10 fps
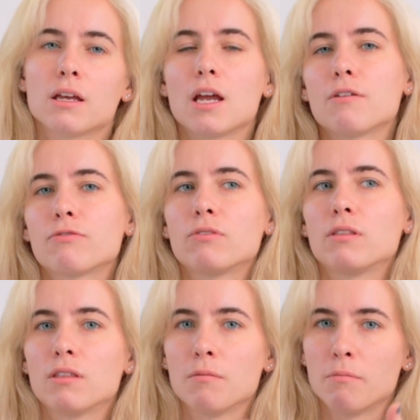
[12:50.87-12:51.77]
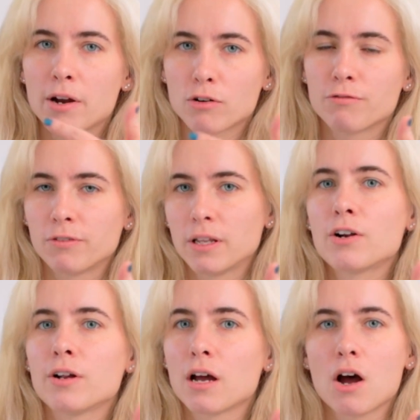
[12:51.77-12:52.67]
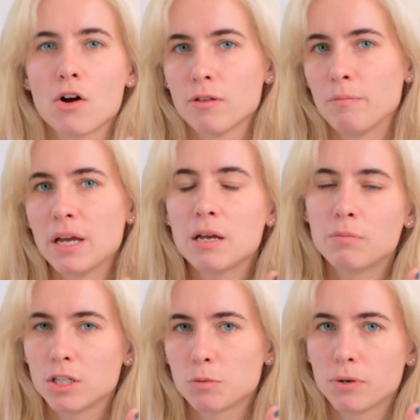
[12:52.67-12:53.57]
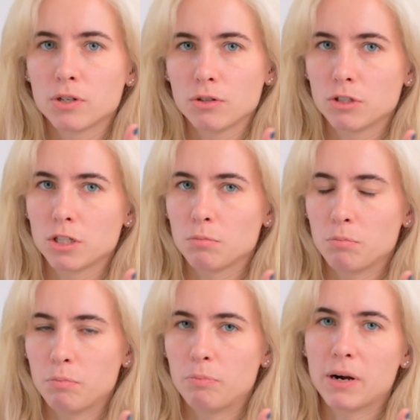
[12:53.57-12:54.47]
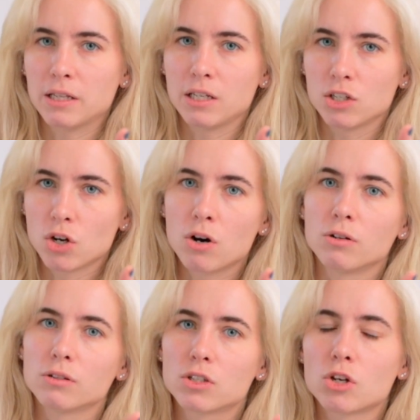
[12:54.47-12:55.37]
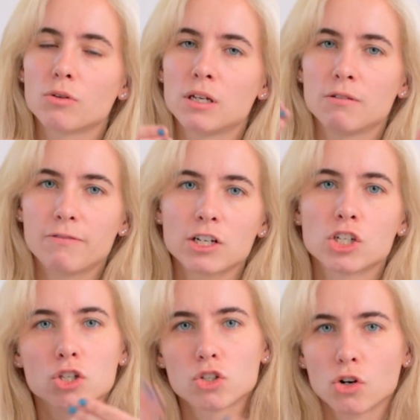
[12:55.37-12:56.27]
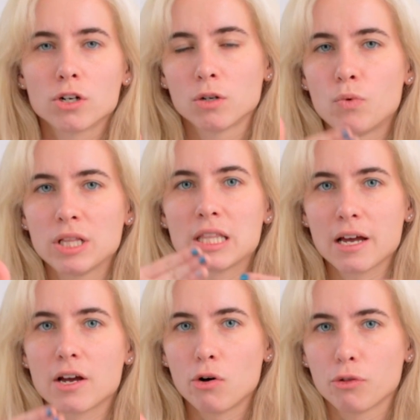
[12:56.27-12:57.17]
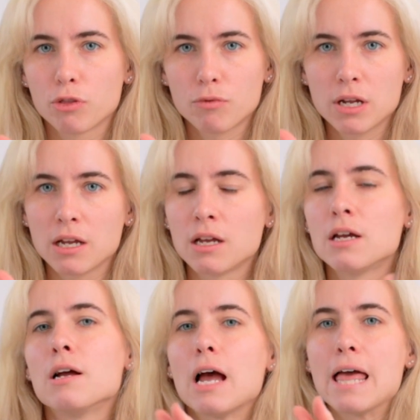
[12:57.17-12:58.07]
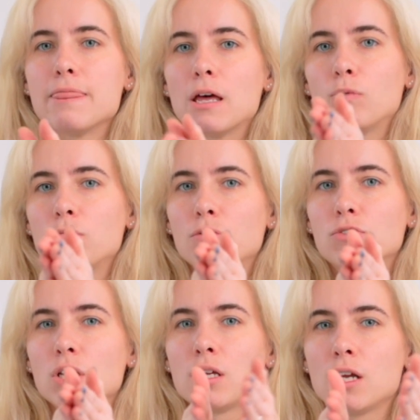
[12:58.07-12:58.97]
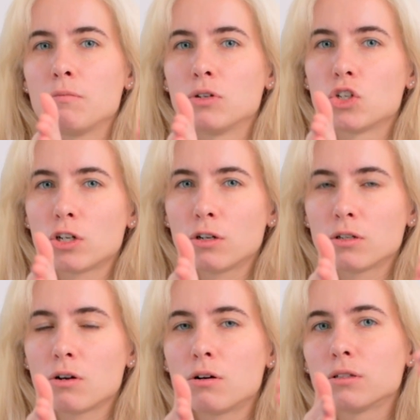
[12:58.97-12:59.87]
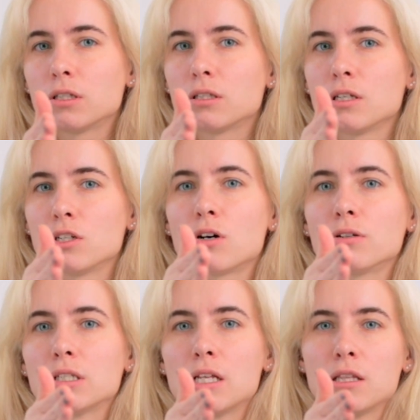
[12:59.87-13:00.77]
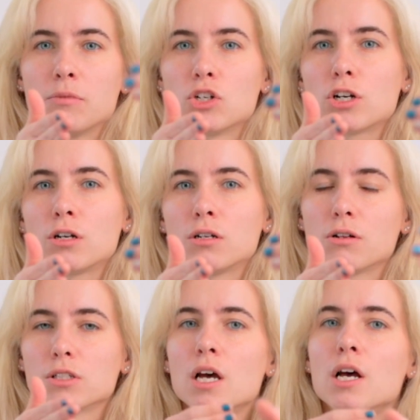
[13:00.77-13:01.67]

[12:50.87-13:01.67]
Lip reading: If the microfilaria are the babies produced by the adult, so the infection started with that L3, and then we moved to the immature adults, the adults, and the mature adults.